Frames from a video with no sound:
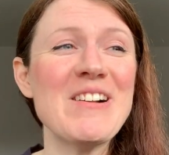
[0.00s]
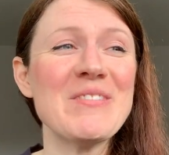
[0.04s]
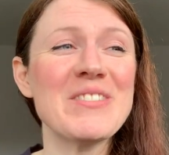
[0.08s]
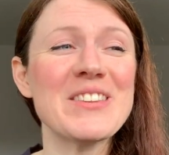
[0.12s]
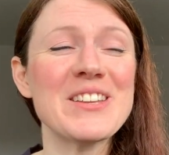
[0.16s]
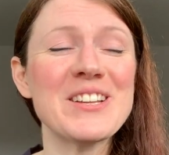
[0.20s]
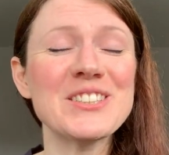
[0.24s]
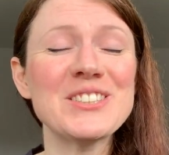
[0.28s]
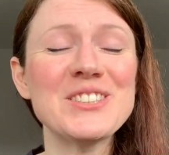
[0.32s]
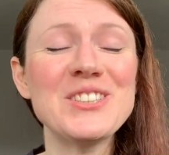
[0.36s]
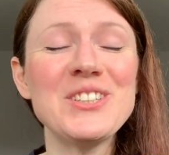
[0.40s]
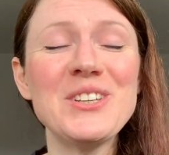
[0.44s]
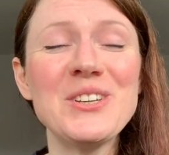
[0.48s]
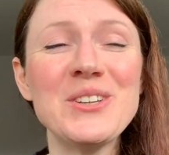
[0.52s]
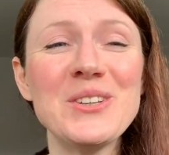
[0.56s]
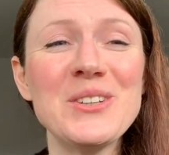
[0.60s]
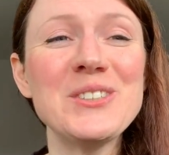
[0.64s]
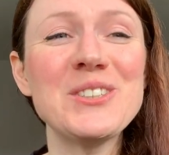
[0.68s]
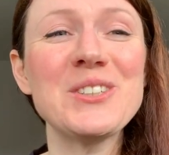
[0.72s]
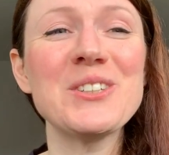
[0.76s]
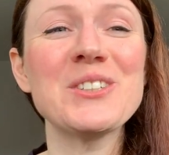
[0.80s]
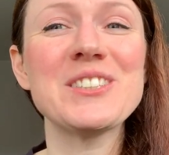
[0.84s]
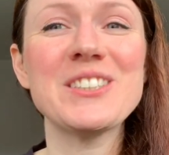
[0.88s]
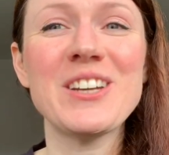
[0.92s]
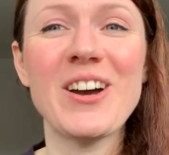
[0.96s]
Just
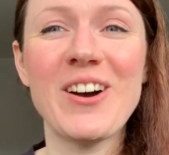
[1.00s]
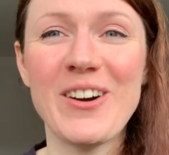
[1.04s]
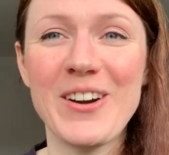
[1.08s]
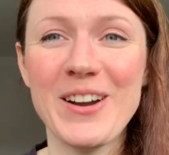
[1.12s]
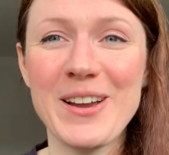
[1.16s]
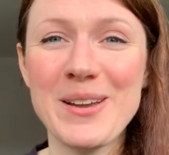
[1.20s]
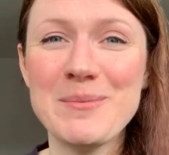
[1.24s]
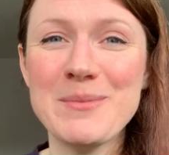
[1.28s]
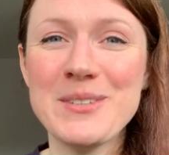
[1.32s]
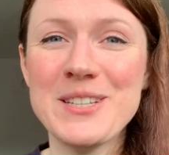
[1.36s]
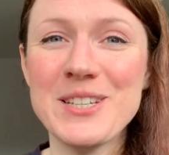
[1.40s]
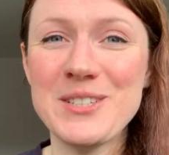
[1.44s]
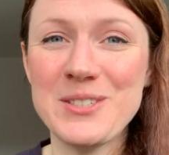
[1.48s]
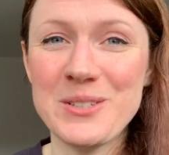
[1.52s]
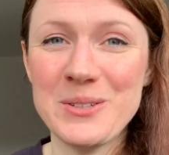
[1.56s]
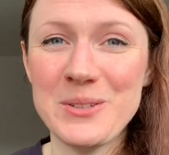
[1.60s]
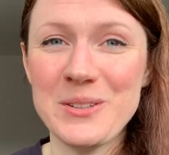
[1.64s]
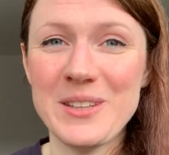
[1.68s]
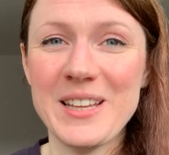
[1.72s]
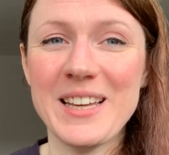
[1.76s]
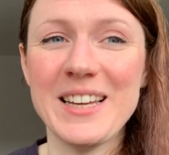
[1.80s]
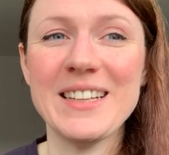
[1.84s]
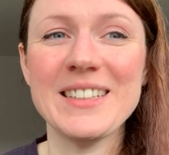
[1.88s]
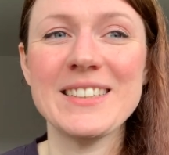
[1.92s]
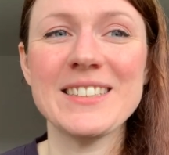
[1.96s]
use your time to do
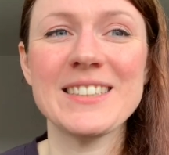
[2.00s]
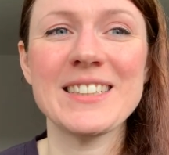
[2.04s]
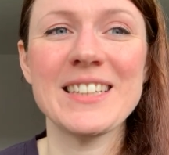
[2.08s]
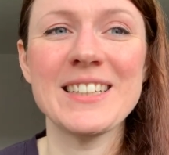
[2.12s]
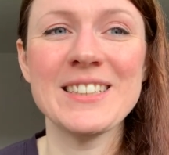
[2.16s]
this.